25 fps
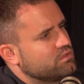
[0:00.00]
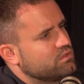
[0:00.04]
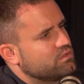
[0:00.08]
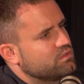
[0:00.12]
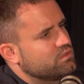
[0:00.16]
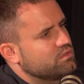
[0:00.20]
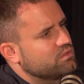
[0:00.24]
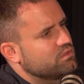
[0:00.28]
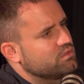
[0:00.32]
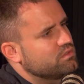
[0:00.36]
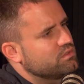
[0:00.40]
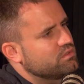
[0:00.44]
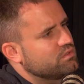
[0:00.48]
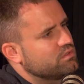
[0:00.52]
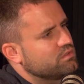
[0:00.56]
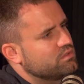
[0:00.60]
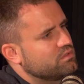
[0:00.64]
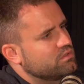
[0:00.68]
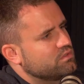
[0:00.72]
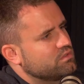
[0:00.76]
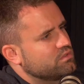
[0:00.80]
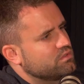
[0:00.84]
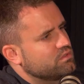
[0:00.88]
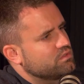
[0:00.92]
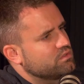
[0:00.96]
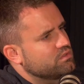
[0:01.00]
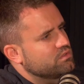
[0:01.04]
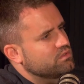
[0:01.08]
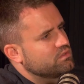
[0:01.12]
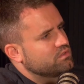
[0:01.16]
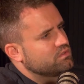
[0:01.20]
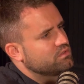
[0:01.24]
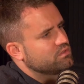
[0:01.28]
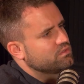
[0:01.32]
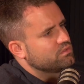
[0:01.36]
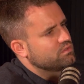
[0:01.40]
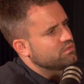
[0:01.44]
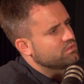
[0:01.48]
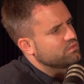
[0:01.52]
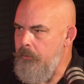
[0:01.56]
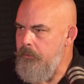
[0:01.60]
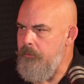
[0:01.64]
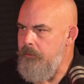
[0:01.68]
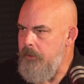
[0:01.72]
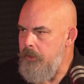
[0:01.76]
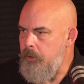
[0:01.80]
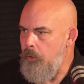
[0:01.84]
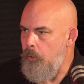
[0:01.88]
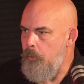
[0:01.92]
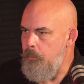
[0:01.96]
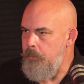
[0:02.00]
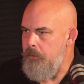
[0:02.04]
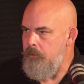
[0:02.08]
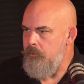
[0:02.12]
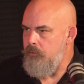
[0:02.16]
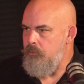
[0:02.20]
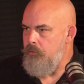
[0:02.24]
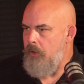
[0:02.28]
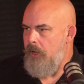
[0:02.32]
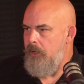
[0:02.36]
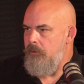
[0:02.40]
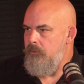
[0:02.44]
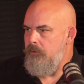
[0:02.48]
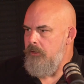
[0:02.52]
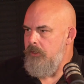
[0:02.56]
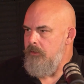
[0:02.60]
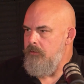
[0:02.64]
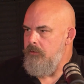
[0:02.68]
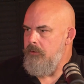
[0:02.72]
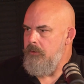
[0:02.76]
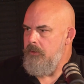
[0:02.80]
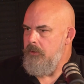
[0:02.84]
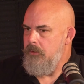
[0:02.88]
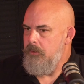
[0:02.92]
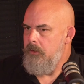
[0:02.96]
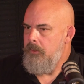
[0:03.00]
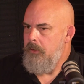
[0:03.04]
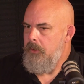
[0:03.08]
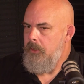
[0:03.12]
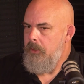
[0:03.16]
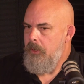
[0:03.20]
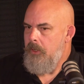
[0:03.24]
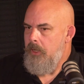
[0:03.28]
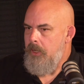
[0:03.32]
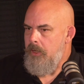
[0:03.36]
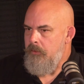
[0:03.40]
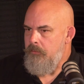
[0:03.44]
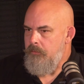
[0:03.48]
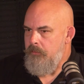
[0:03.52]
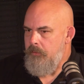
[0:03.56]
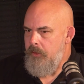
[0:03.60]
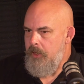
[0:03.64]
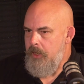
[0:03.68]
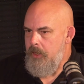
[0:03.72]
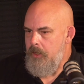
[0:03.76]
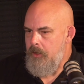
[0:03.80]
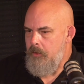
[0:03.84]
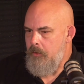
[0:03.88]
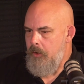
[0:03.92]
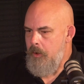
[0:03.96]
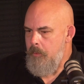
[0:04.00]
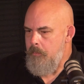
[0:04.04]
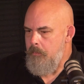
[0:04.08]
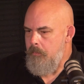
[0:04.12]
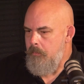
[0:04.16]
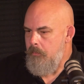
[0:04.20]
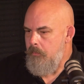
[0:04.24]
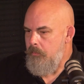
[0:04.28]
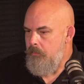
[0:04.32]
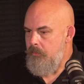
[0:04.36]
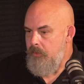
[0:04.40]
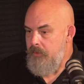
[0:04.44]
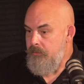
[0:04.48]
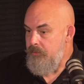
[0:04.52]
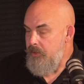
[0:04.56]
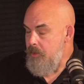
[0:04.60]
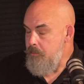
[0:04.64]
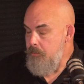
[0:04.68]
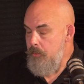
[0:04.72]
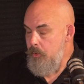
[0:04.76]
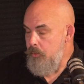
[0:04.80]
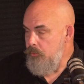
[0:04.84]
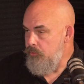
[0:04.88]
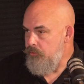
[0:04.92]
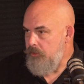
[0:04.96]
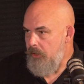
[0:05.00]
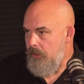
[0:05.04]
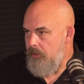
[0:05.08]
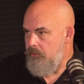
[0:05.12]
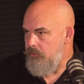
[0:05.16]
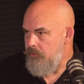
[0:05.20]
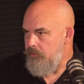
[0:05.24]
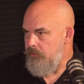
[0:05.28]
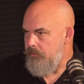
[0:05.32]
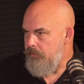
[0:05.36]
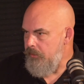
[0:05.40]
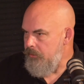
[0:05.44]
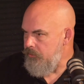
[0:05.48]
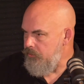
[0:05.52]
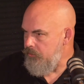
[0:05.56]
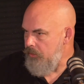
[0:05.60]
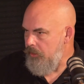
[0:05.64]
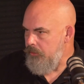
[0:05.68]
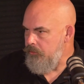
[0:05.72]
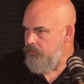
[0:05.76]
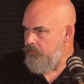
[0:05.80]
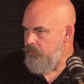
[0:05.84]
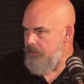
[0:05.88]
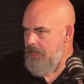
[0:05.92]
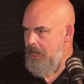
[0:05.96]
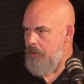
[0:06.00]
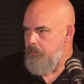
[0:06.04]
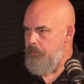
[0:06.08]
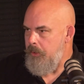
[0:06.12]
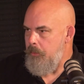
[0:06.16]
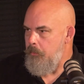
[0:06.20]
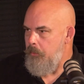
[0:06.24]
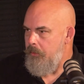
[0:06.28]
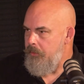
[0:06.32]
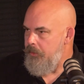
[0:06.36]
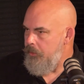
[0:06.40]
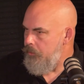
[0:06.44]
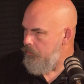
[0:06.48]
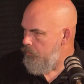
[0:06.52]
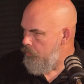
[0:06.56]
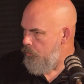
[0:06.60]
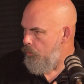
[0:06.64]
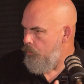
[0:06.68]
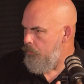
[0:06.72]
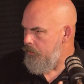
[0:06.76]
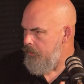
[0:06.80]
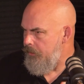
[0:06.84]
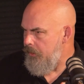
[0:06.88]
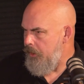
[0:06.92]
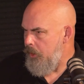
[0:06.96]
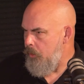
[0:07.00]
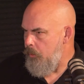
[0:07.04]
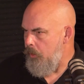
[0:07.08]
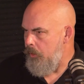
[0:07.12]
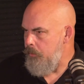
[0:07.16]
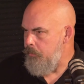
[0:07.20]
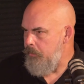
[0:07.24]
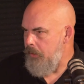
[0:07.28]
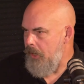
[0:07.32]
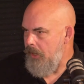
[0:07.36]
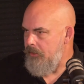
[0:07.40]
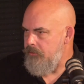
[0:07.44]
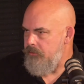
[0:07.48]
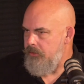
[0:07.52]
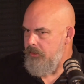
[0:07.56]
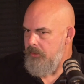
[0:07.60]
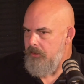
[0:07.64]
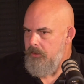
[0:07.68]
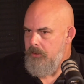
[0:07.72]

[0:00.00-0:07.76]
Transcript: start engaging in unhealthy coping strategies, if their mood changes, if they start snapping when normally they're quite placid.